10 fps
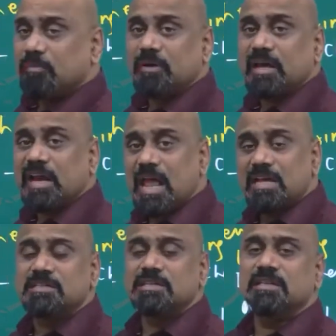of
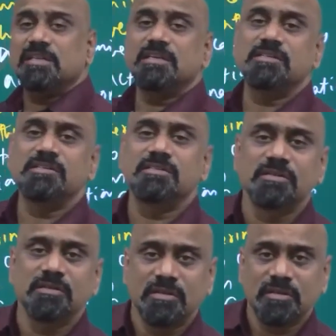cracks in this
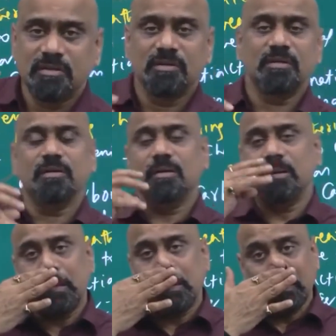
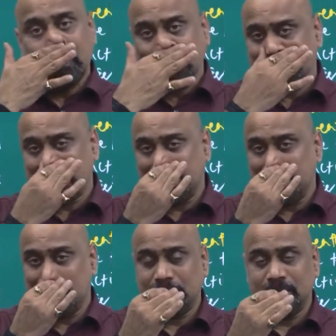rock strata.
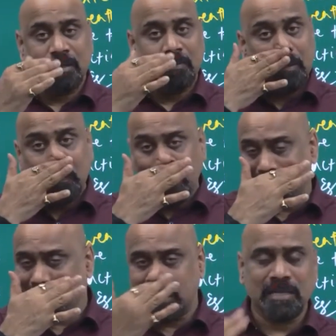The development
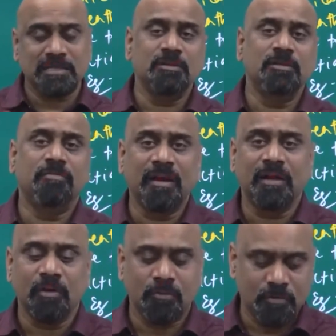of cracks you will
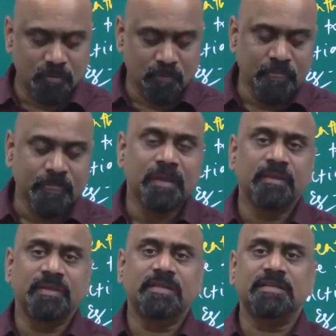find out.
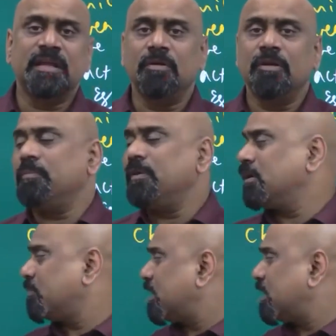This development of